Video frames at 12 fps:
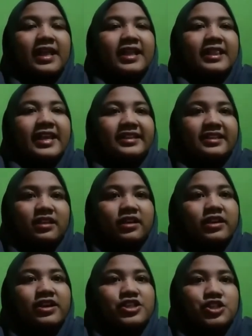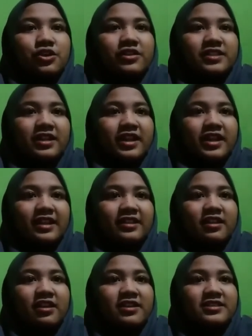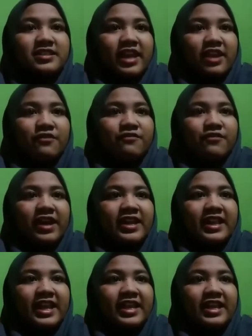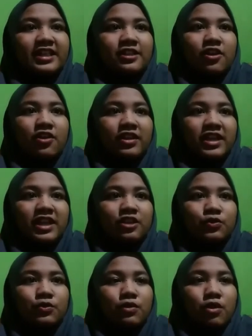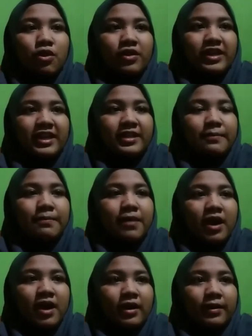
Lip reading: Later, George returns and finds Lenny talking to Croc in the barn.